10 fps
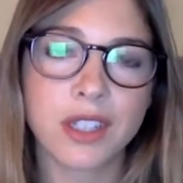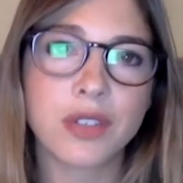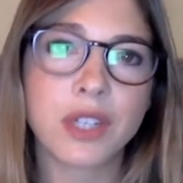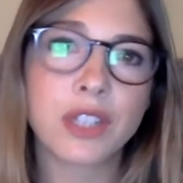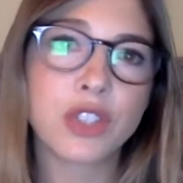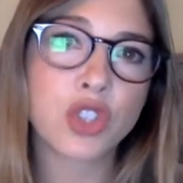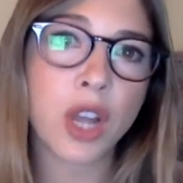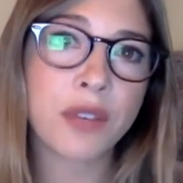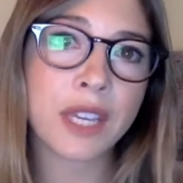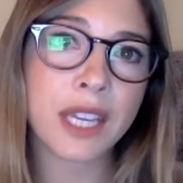Right?
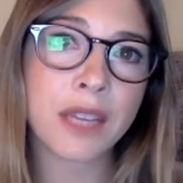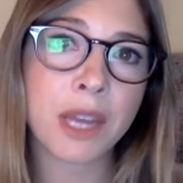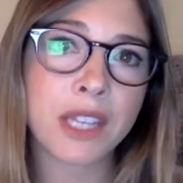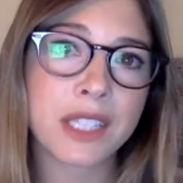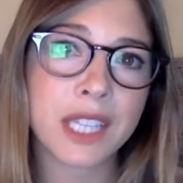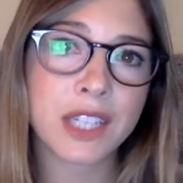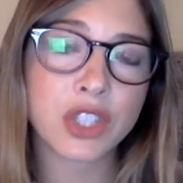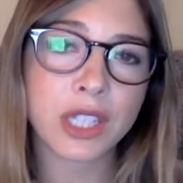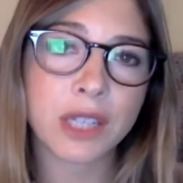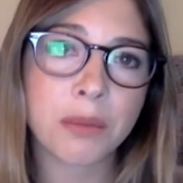Striving in
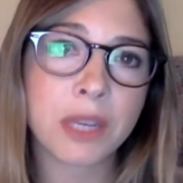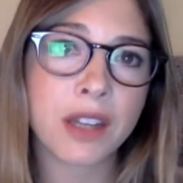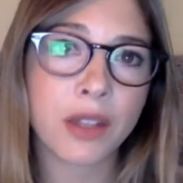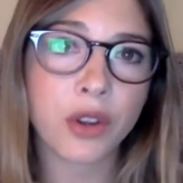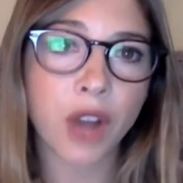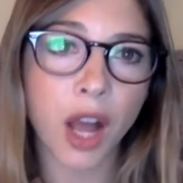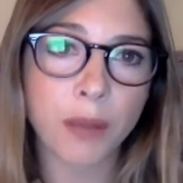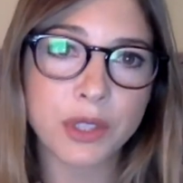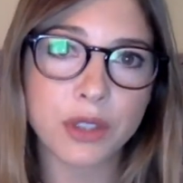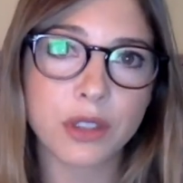meditation can be another
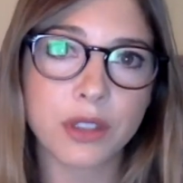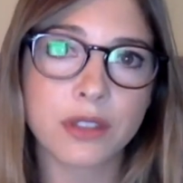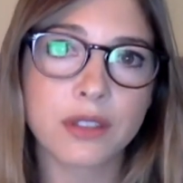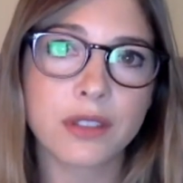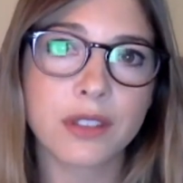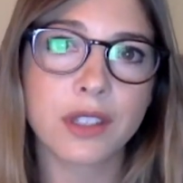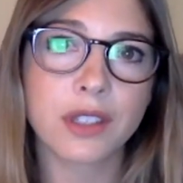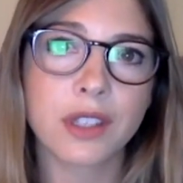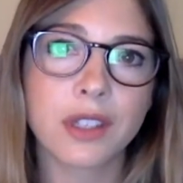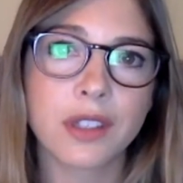obstacle.
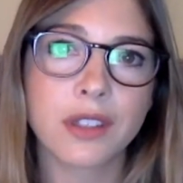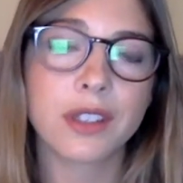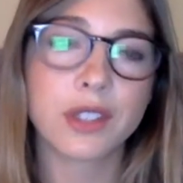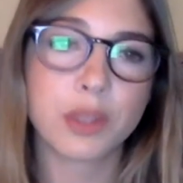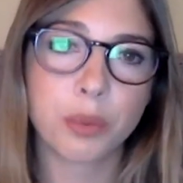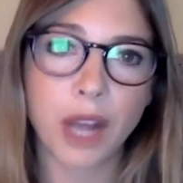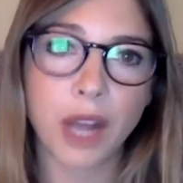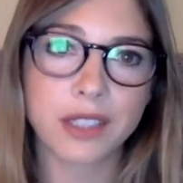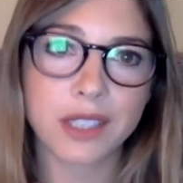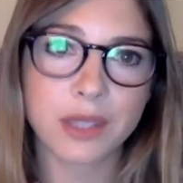As you
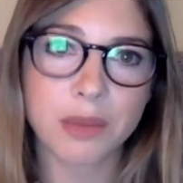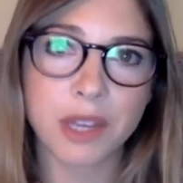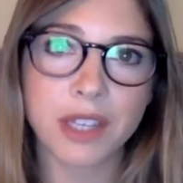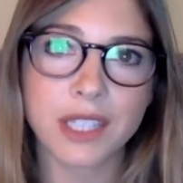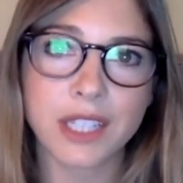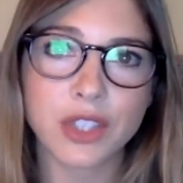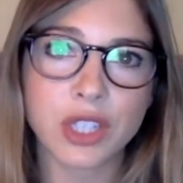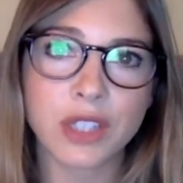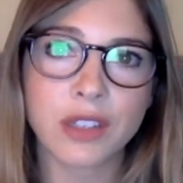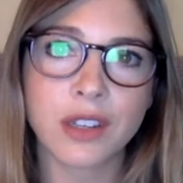practice
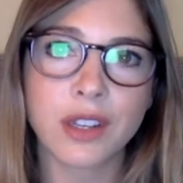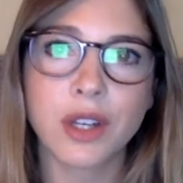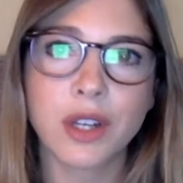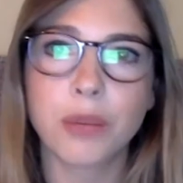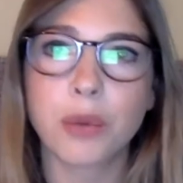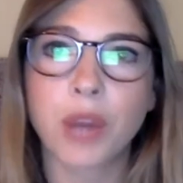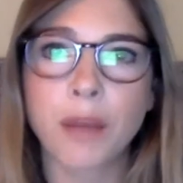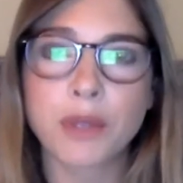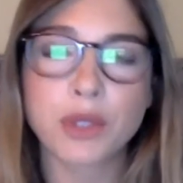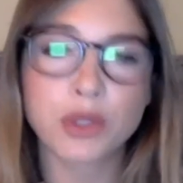meditation,
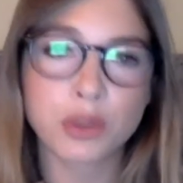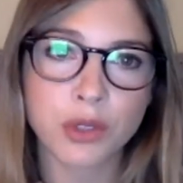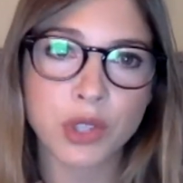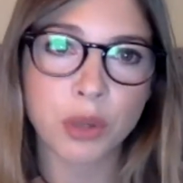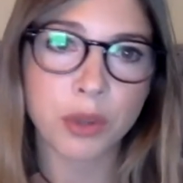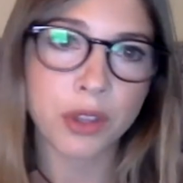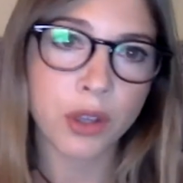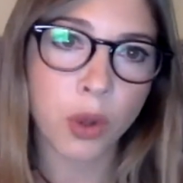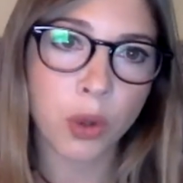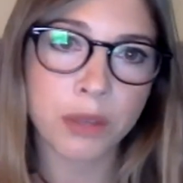perhaps you're doing so with a
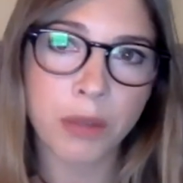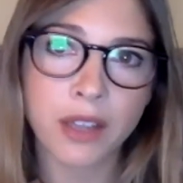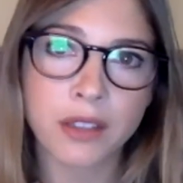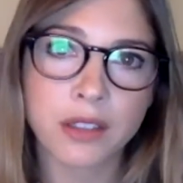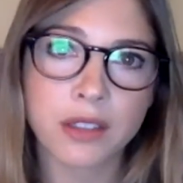goal in mind,